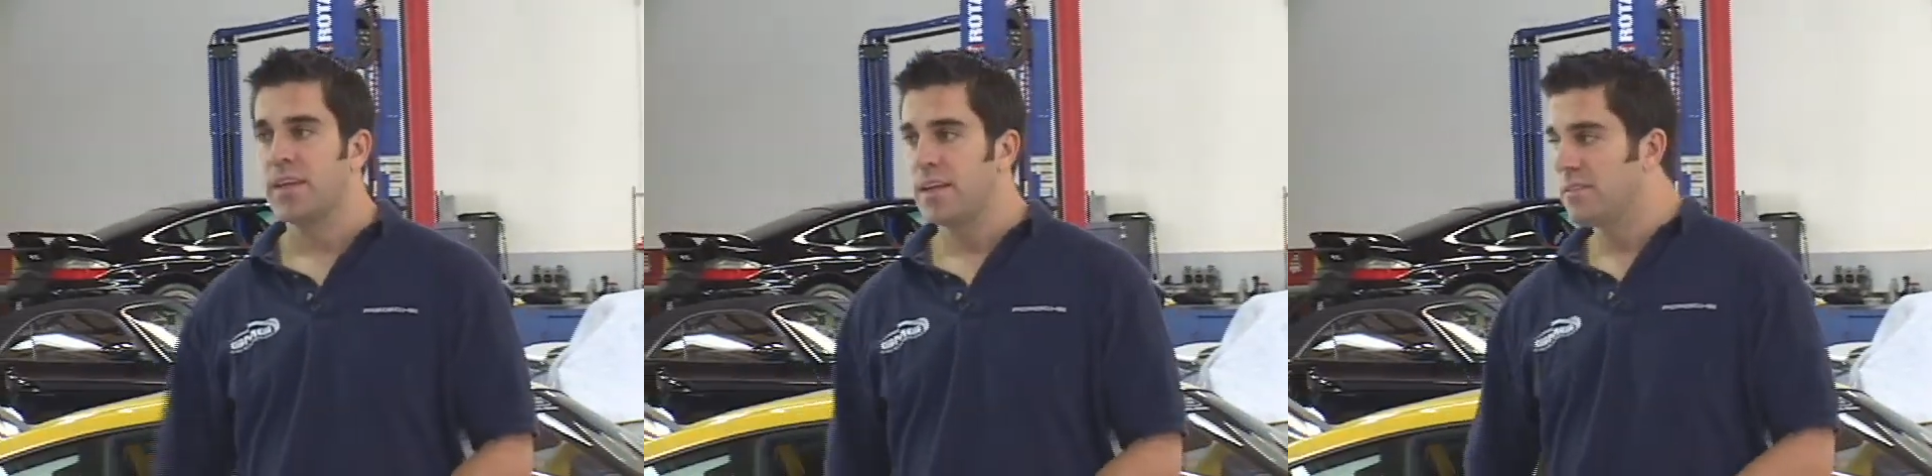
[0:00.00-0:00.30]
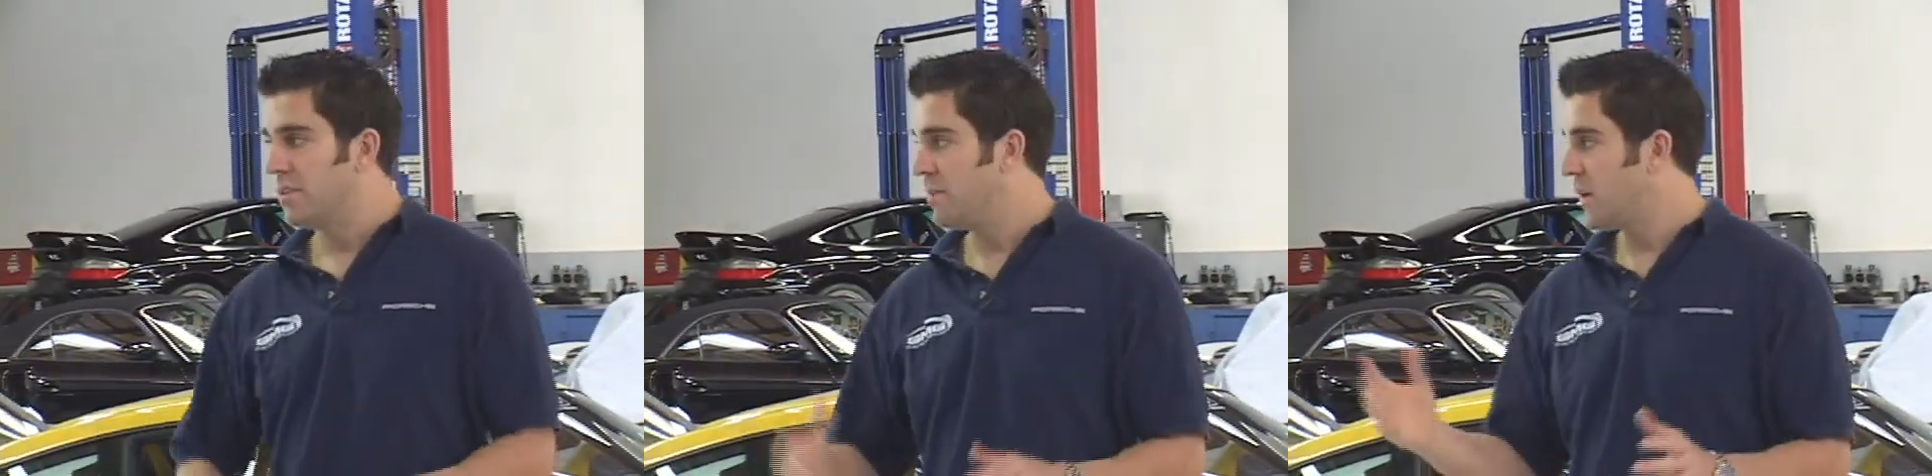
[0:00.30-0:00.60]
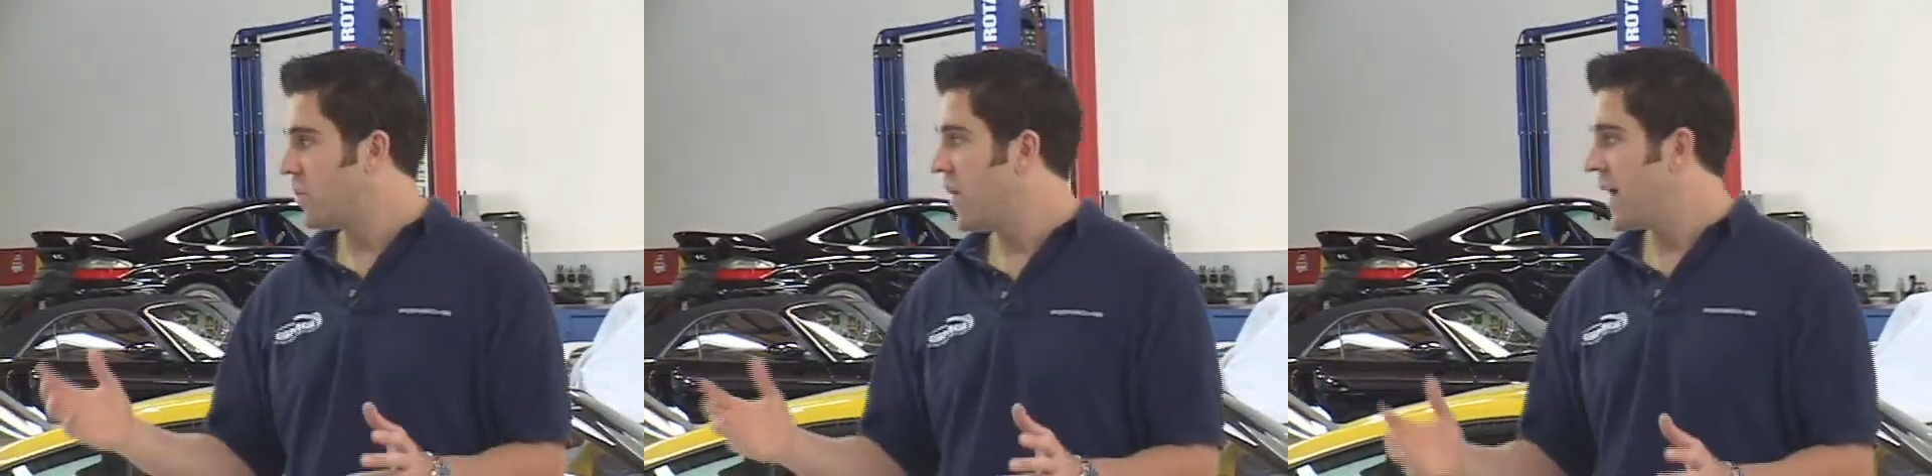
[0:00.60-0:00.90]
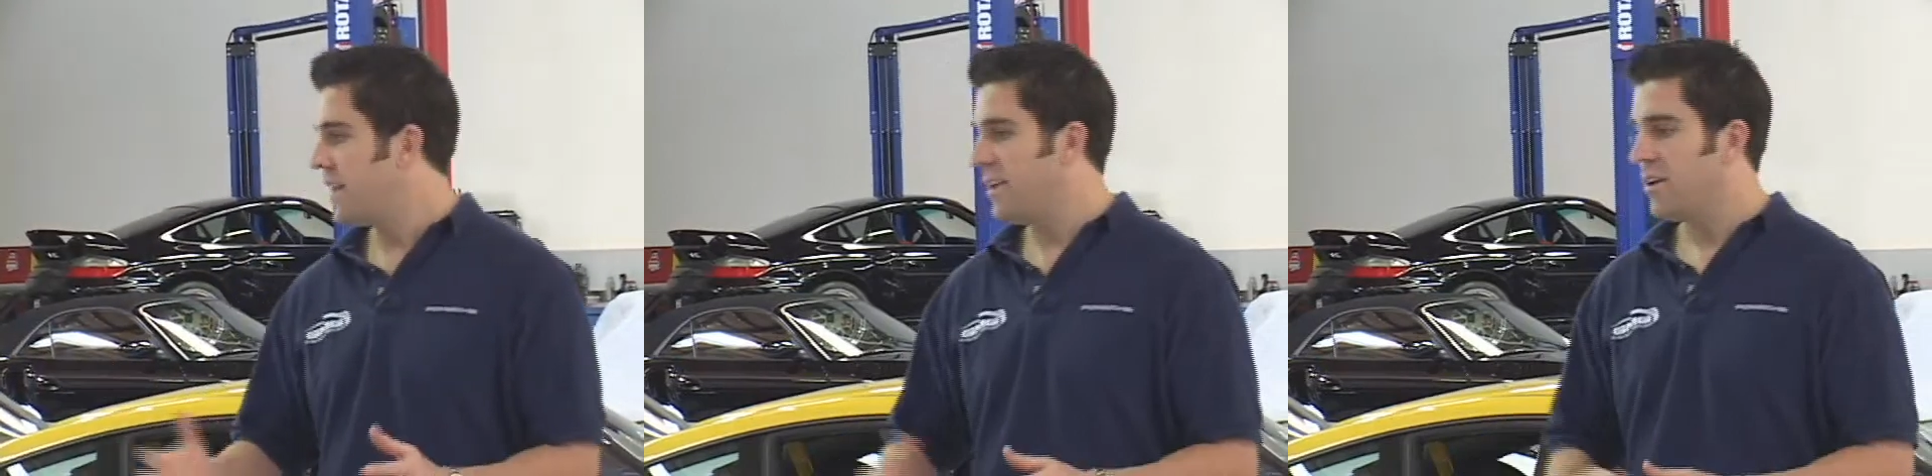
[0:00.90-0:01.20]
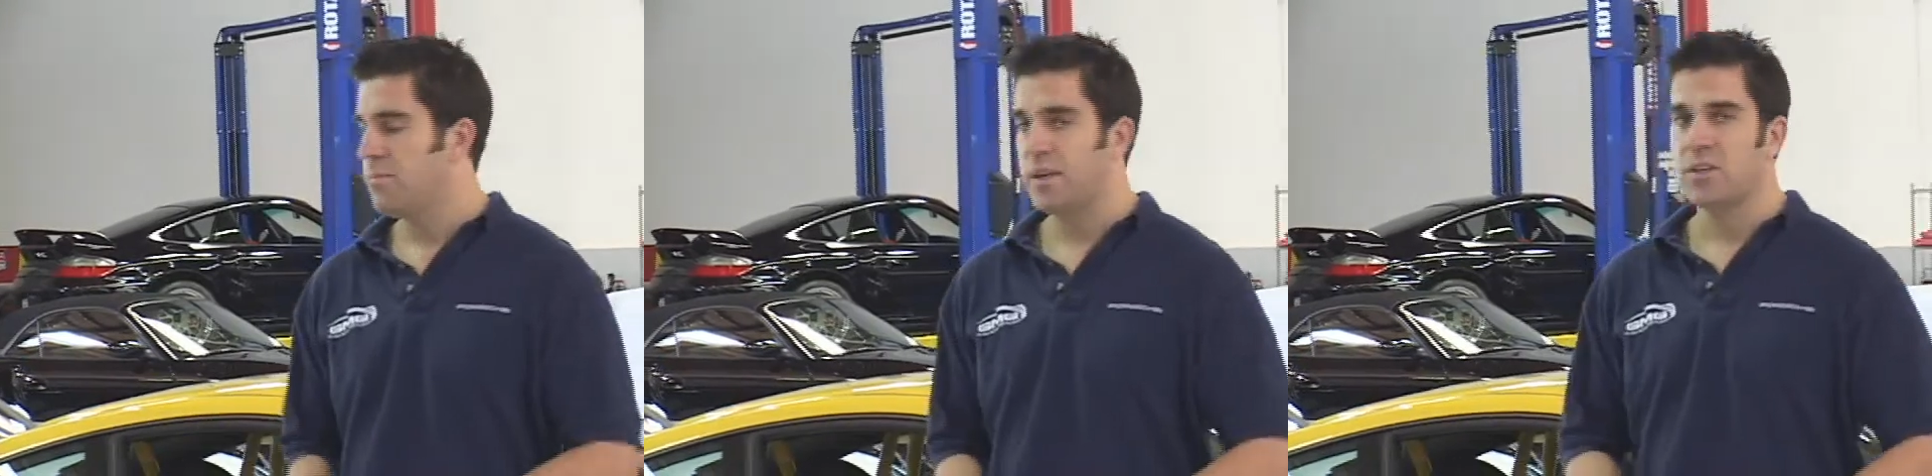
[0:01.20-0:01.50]
It's a little bit quiet
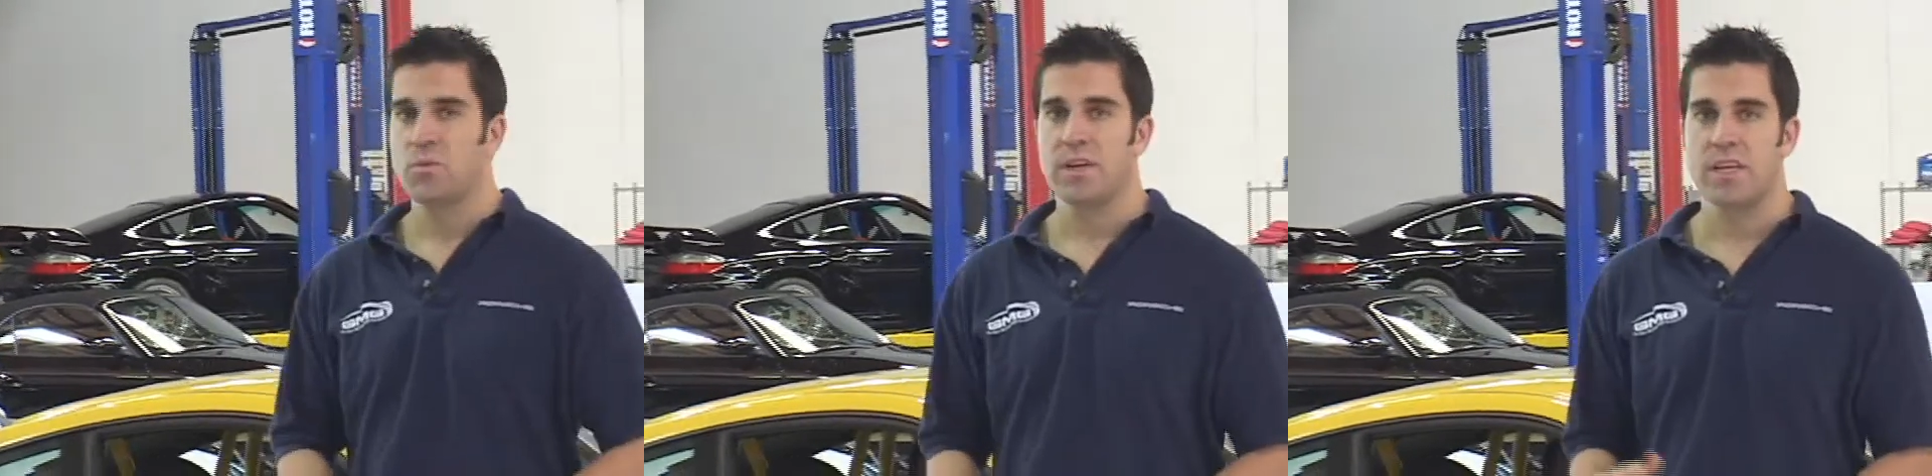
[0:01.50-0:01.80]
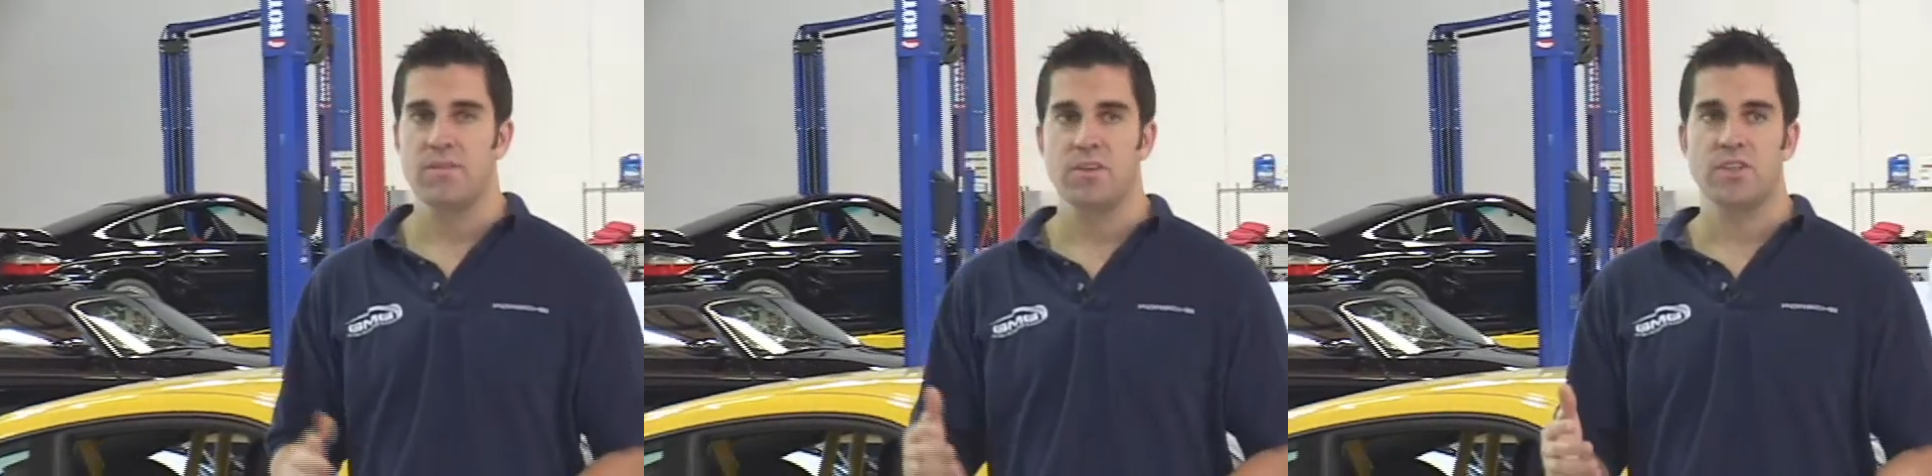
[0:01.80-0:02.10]
here, but I just want to give you a